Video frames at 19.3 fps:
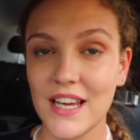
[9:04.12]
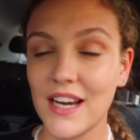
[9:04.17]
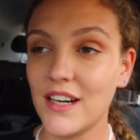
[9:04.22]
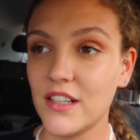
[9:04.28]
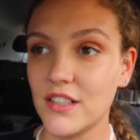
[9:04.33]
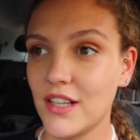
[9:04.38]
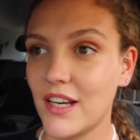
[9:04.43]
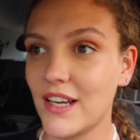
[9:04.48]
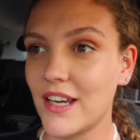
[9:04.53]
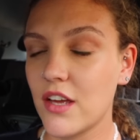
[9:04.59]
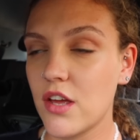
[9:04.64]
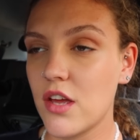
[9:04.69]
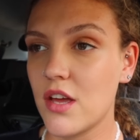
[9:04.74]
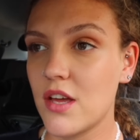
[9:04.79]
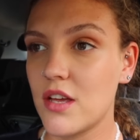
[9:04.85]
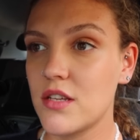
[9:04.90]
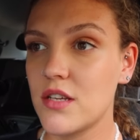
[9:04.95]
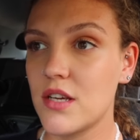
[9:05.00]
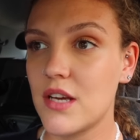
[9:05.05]
Yeah, like
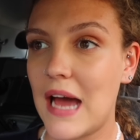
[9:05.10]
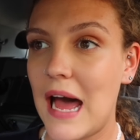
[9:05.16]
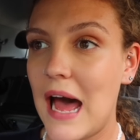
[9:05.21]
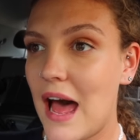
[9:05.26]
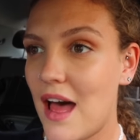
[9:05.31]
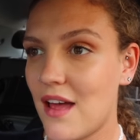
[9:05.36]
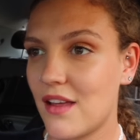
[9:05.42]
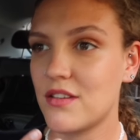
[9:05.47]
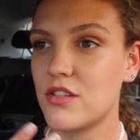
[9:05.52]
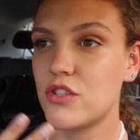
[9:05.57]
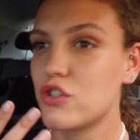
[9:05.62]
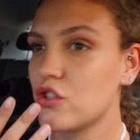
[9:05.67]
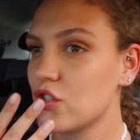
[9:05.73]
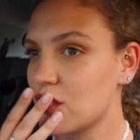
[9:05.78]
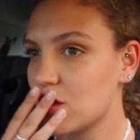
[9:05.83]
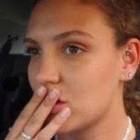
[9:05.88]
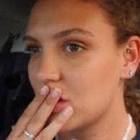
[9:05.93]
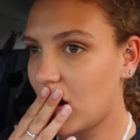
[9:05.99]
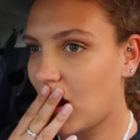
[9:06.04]
it has
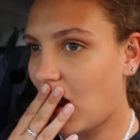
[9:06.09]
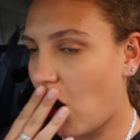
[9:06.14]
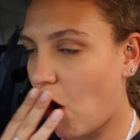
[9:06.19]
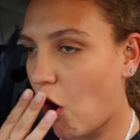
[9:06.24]
just a